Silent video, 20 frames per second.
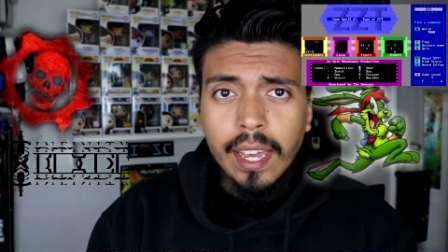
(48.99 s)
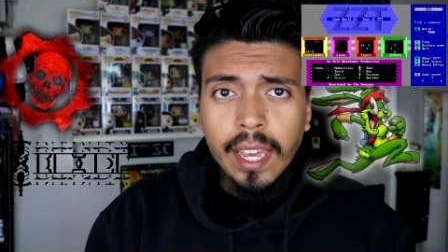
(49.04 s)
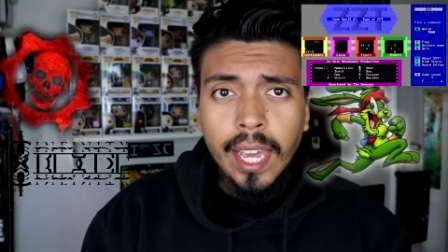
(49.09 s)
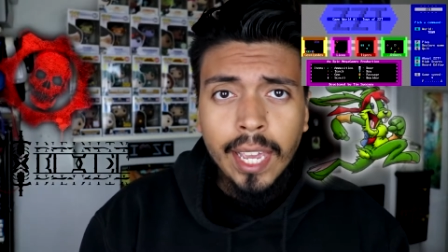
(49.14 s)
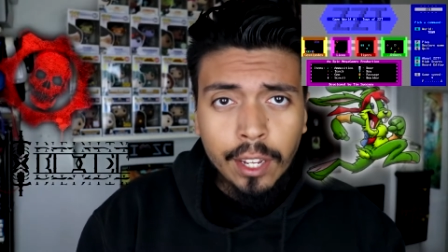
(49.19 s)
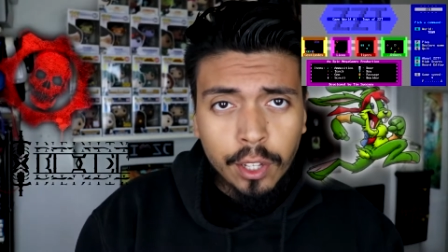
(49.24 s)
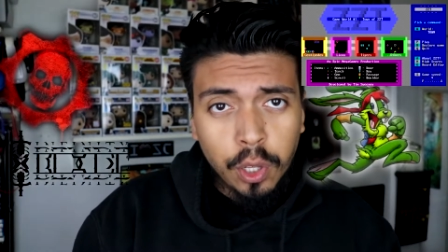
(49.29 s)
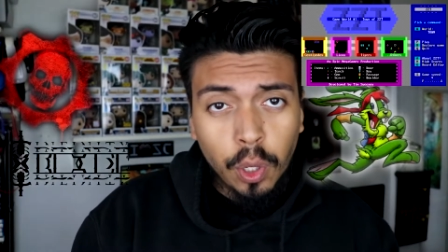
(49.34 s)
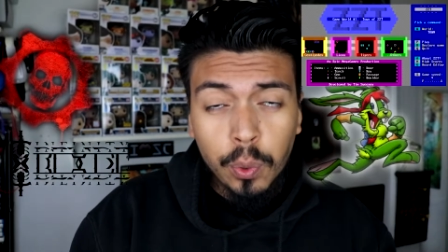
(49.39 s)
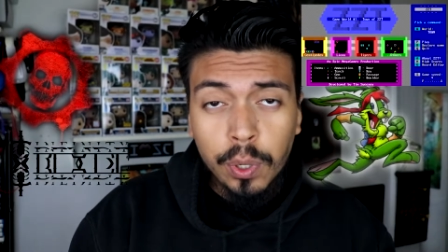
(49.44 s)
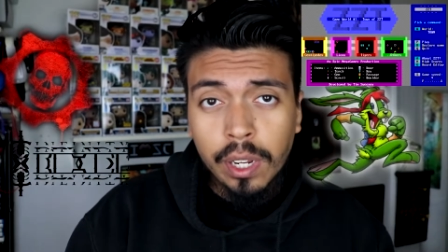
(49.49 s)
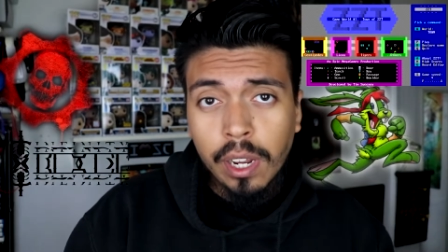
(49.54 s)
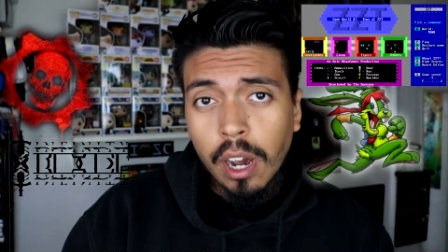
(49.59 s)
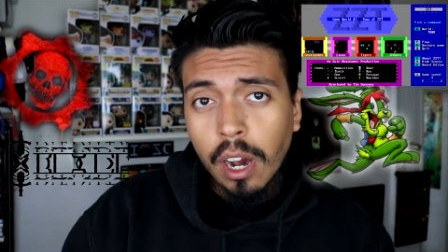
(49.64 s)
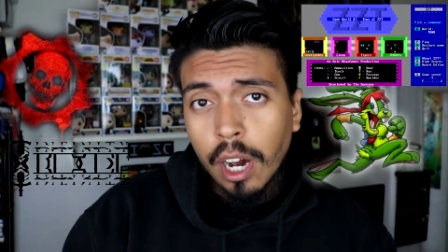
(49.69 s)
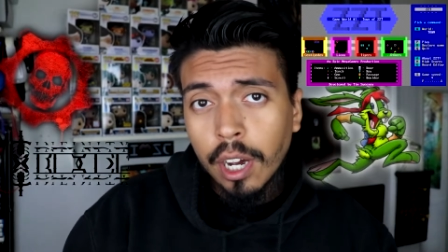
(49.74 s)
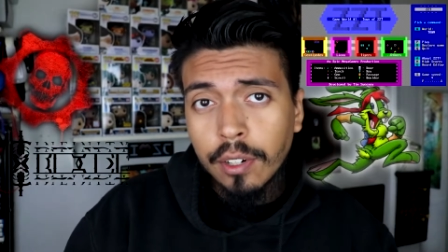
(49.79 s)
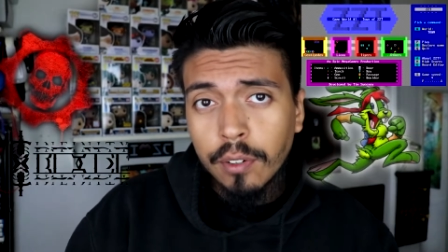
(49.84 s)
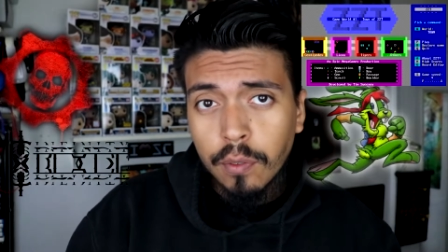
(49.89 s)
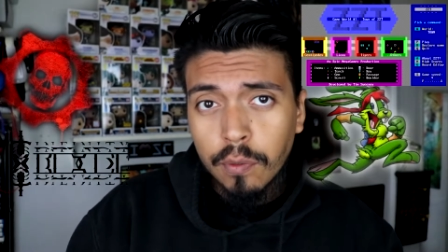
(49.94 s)
including
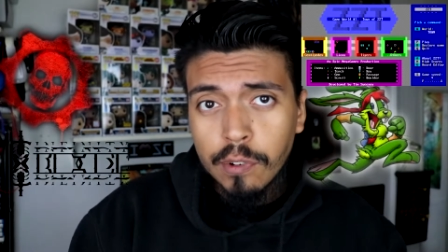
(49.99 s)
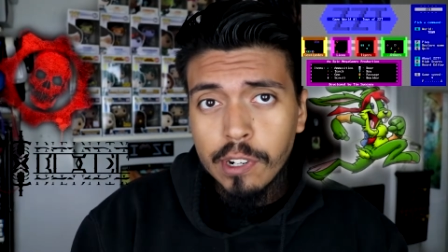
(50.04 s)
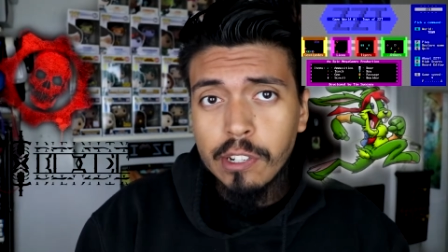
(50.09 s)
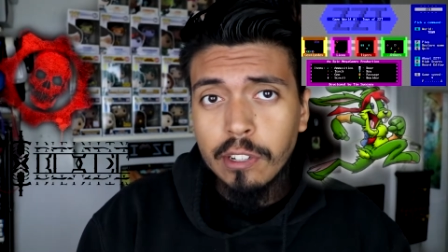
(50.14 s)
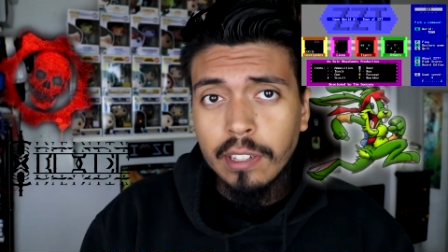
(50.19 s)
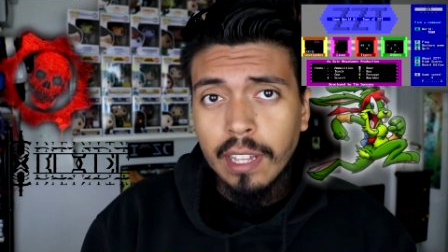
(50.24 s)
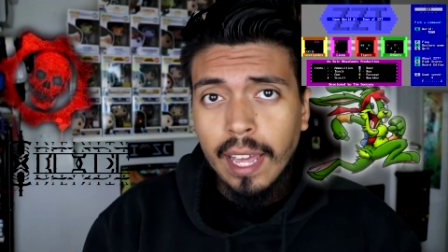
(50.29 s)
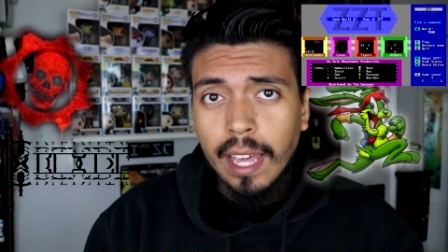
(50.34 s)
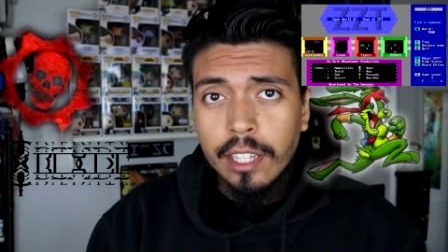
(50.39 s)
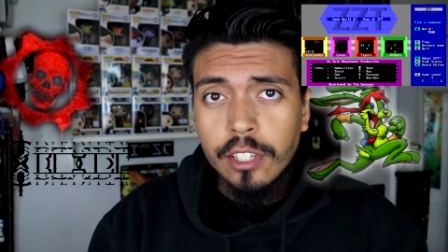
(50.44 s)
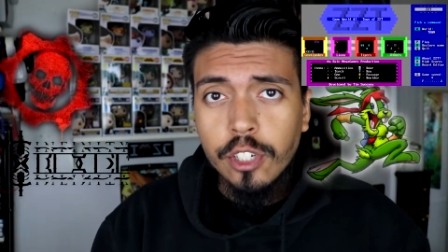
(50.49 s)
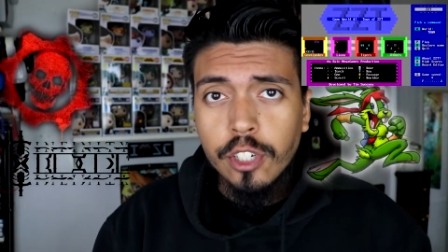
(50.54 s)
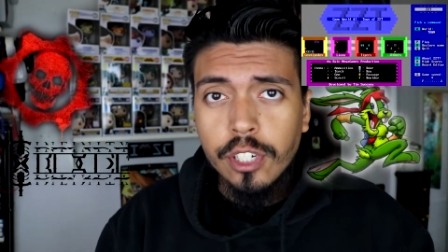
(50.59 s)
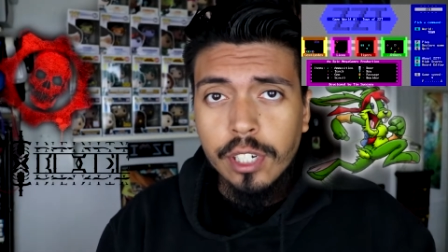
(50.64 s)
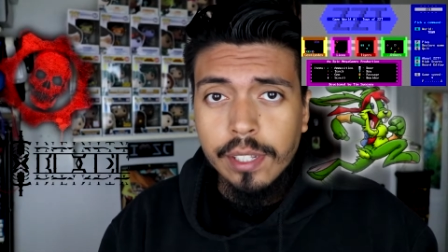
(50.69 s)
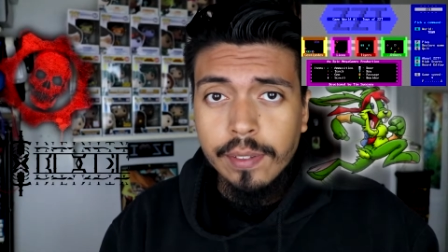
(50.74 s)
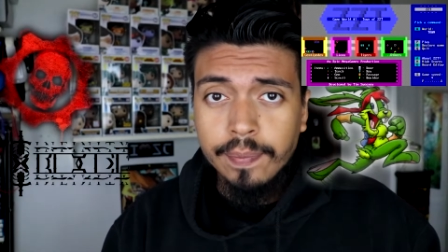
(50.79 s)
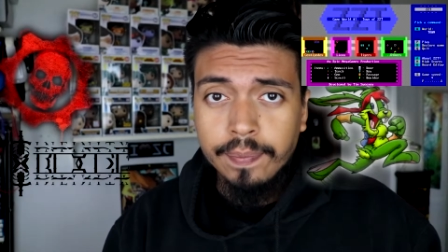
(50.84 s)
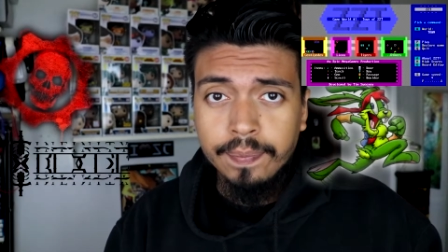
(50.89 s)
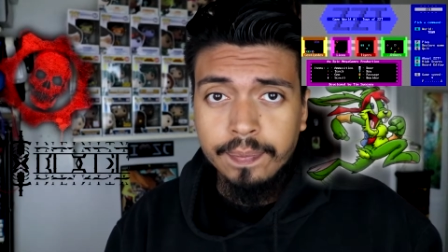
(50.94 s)
Unreal
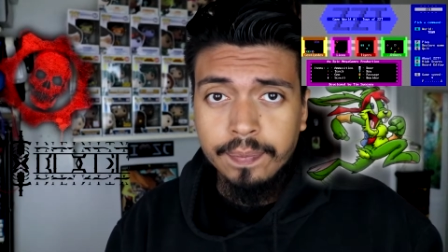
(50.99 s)
Engine?